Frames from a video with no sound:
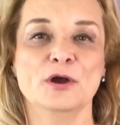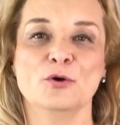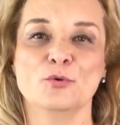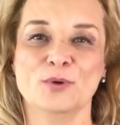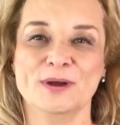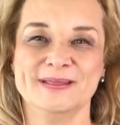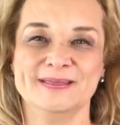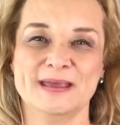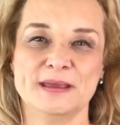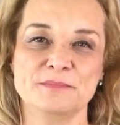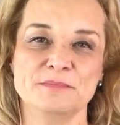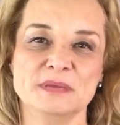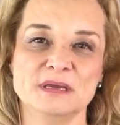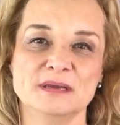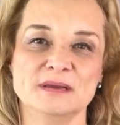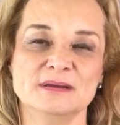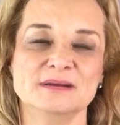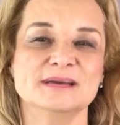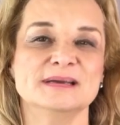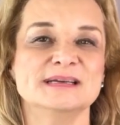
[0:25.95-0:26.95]
what they
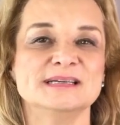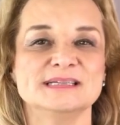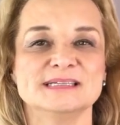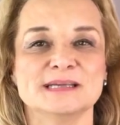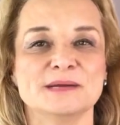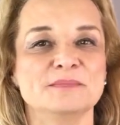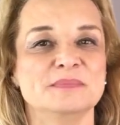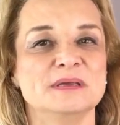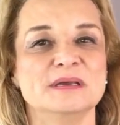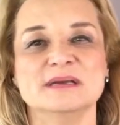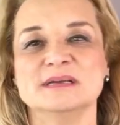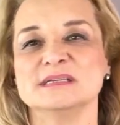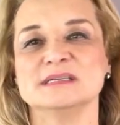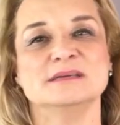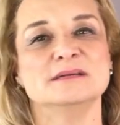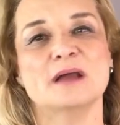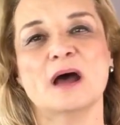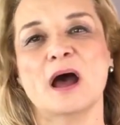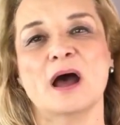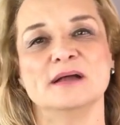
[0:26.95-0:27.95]
mean is something is
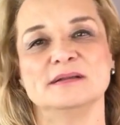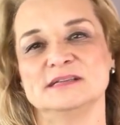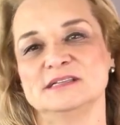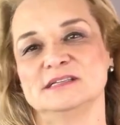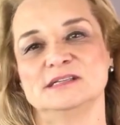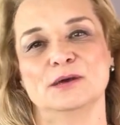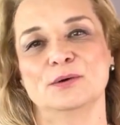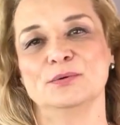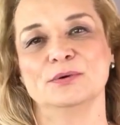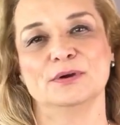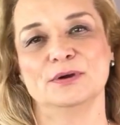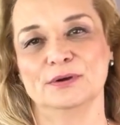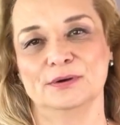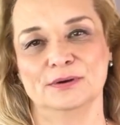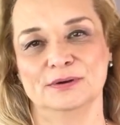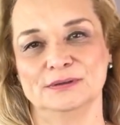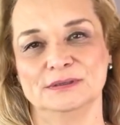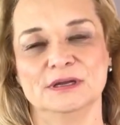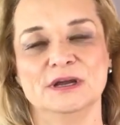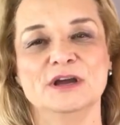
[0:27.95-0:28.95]
not so
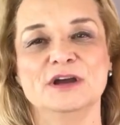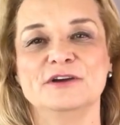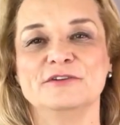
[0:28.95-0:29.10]
good.